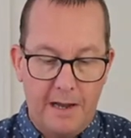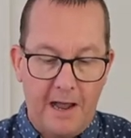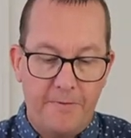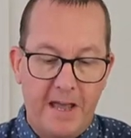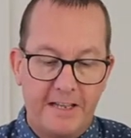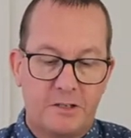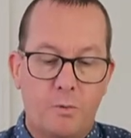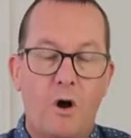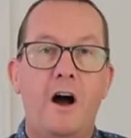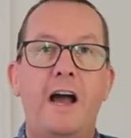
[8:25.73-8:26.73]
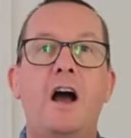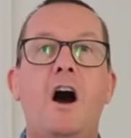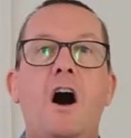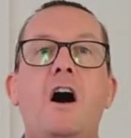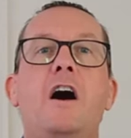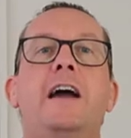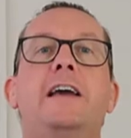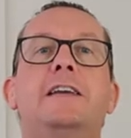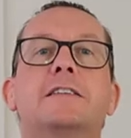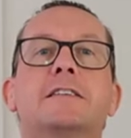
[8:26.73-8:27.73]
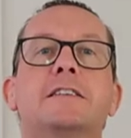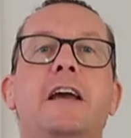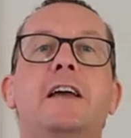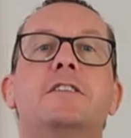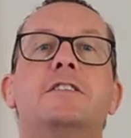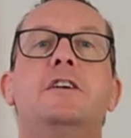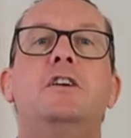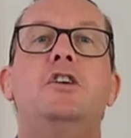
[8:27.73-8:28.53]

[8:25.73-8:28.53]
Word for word: And that's why I sent